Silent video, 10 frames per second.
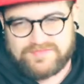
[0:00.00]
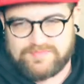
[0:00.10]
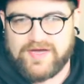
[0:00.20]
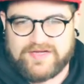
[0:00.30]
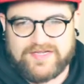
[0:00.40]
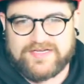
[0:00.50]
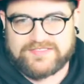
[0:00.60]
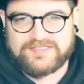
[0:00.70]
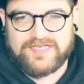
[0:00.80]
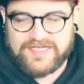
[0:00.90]
a
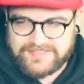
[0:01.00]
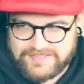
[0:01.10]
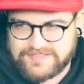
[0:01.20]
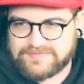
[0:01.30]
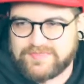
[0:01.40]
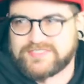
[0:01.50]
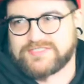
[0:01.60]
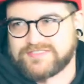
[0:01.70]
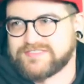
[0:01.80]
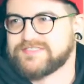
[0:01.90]
podcast in essence, but
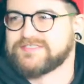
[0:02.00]
just